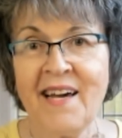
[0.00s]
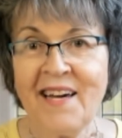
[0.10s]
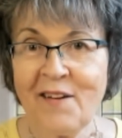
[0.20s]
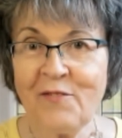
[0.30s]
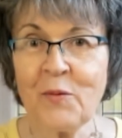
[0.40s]

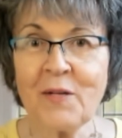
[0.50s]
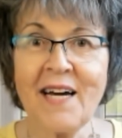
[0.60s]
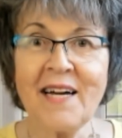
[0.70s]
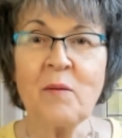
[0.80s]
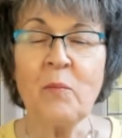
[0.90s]
If you would
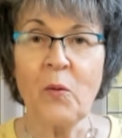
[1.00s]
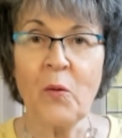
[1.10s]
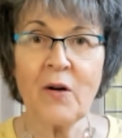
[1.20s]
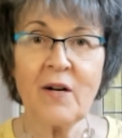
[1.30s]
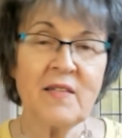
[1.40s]
like
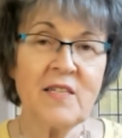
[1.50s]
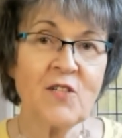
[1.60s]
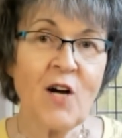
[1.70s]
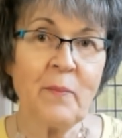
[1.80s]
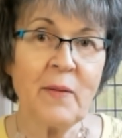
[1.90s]
more on these
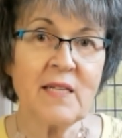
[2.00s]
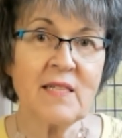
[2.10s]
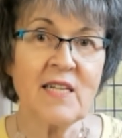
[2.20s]
topics,